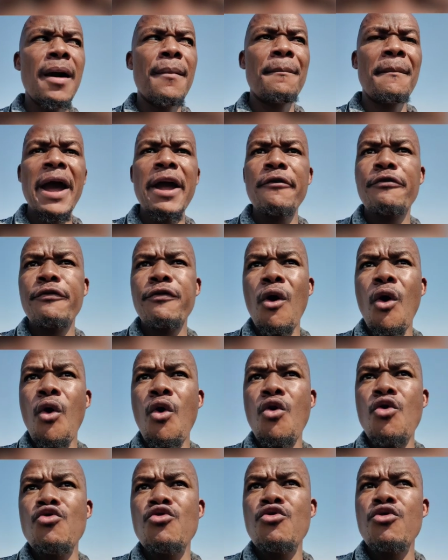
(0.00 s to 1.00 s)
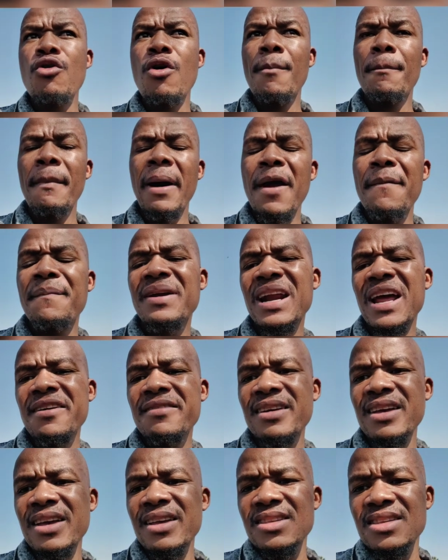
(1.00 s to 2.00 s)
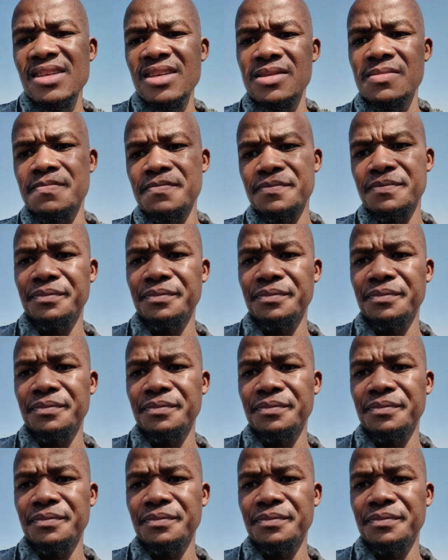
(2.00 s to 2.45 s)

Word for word: my phone, my privacy.